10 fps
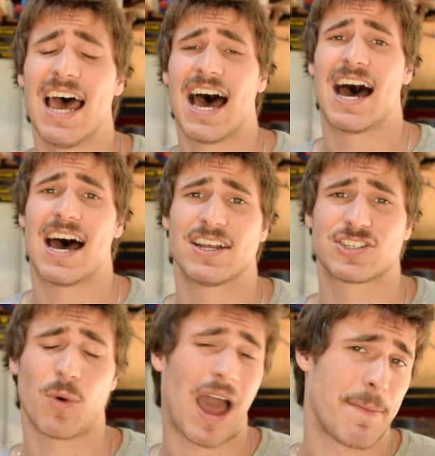Uh,
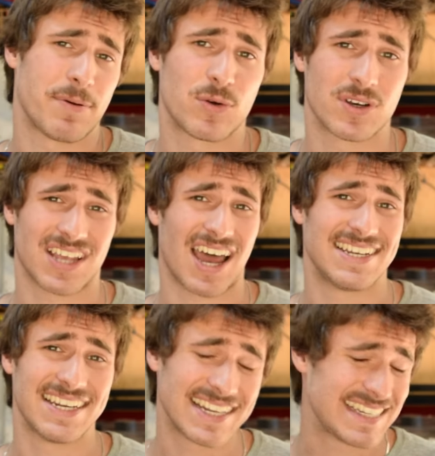so what happened was I
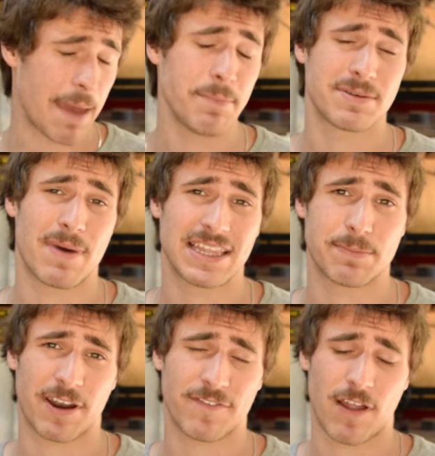did attempt to make the
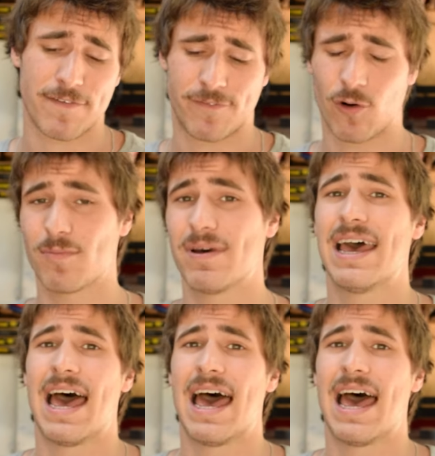butterfly form,